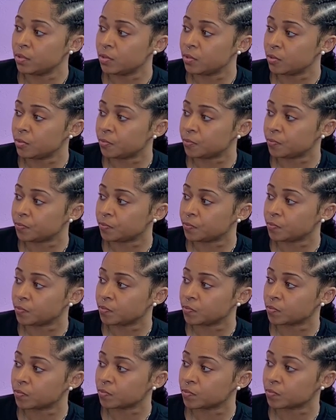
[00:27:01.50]

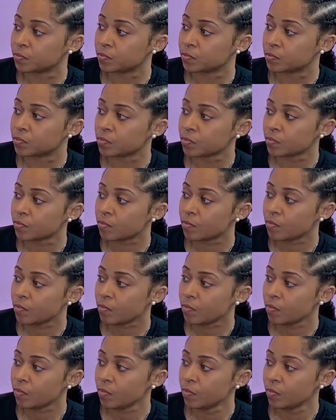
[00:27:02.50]

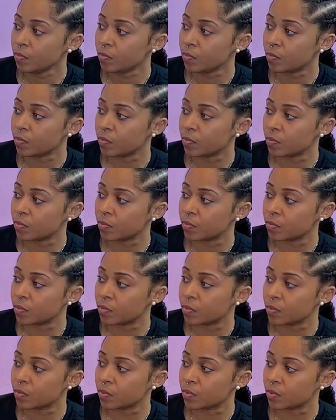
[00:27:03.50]

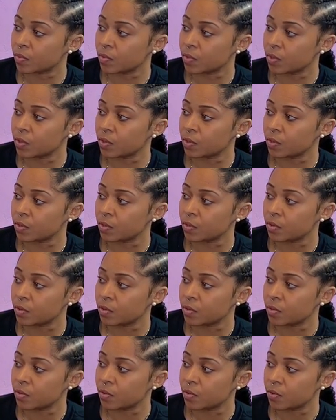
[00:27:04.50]

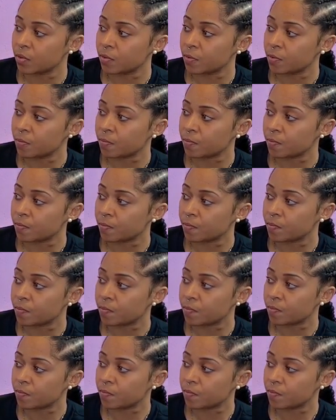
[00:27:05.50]

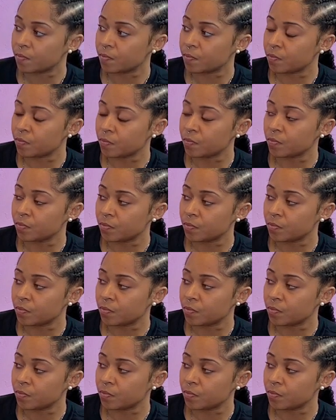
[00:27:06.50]
(silent)